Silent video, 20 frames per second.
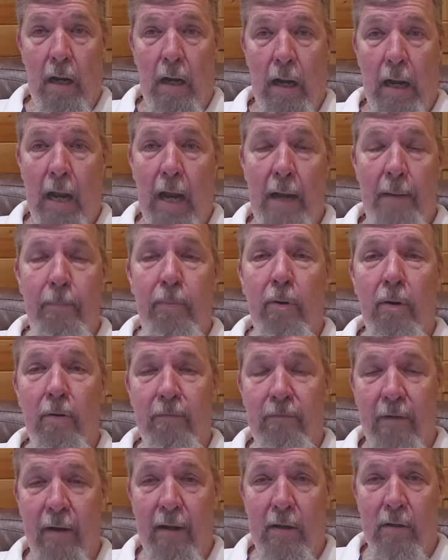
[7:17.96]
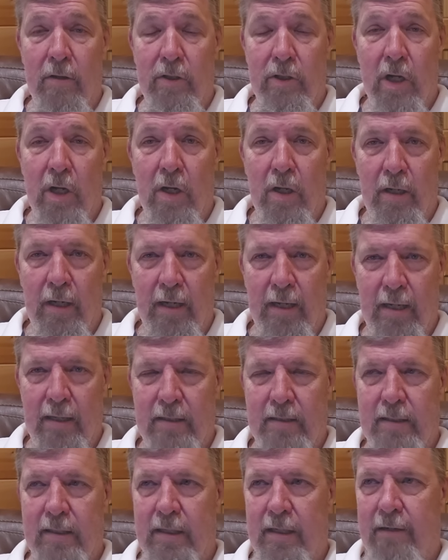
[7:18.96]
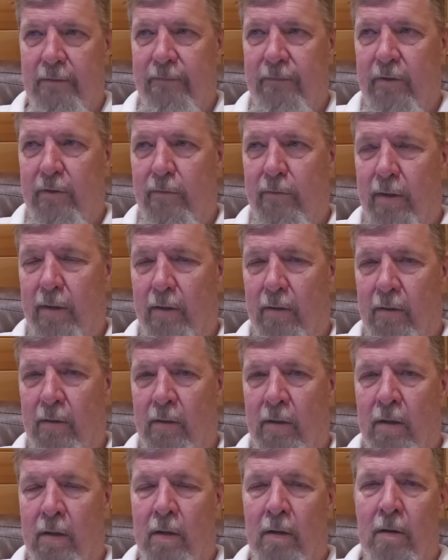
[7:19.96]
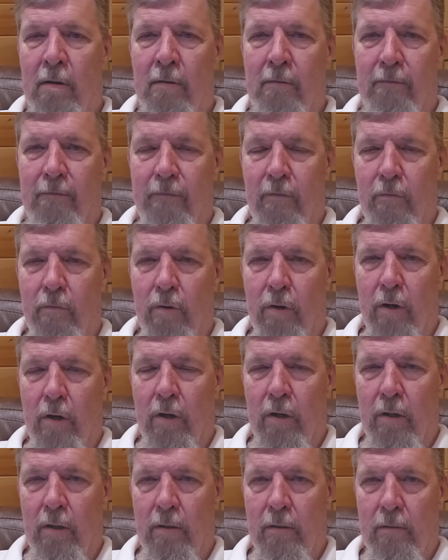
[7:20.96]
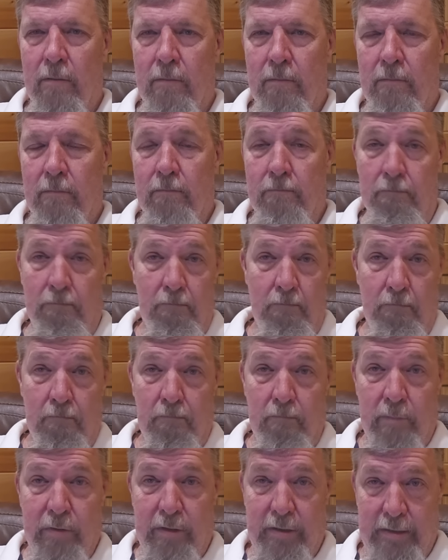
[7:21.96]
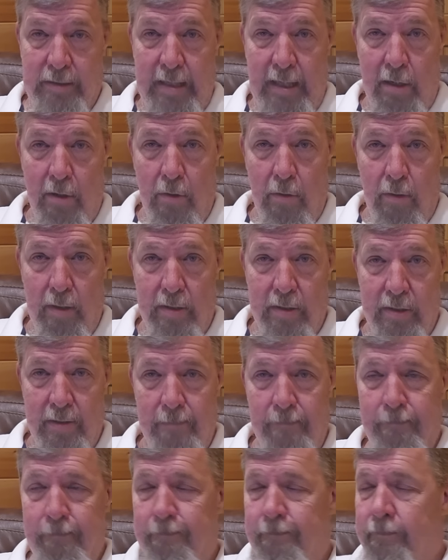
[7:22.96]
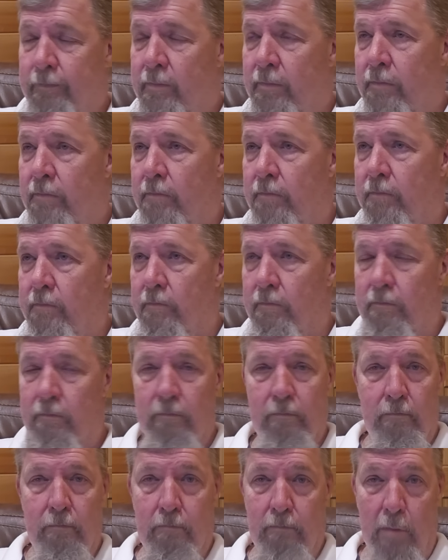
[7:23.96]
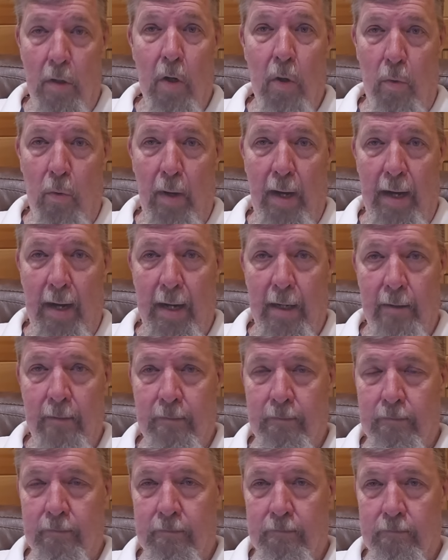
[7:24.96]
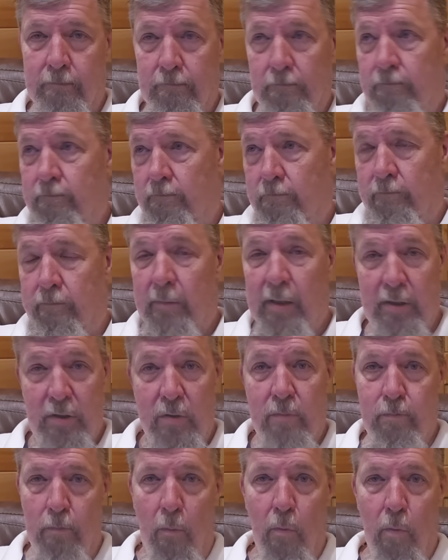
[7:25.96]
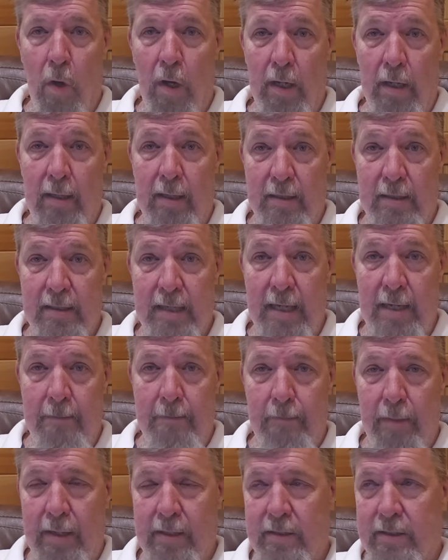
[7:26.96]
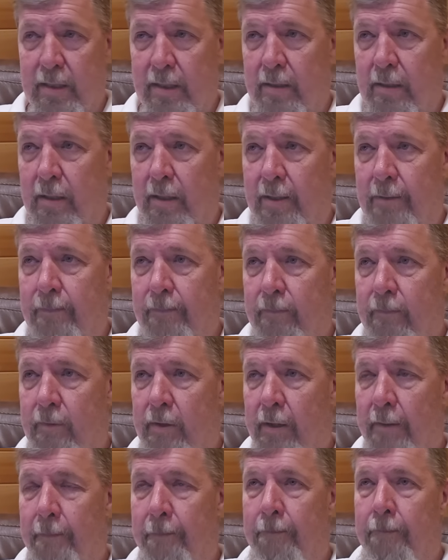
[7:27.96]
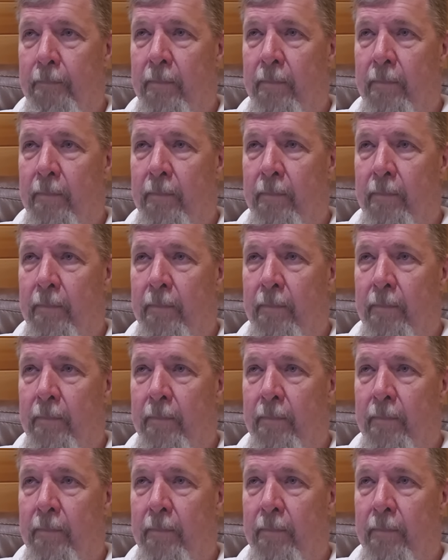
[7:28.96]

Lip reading: a high-profile target, if you will, for terrorism? Iran. It's one and the same, basically. Okay.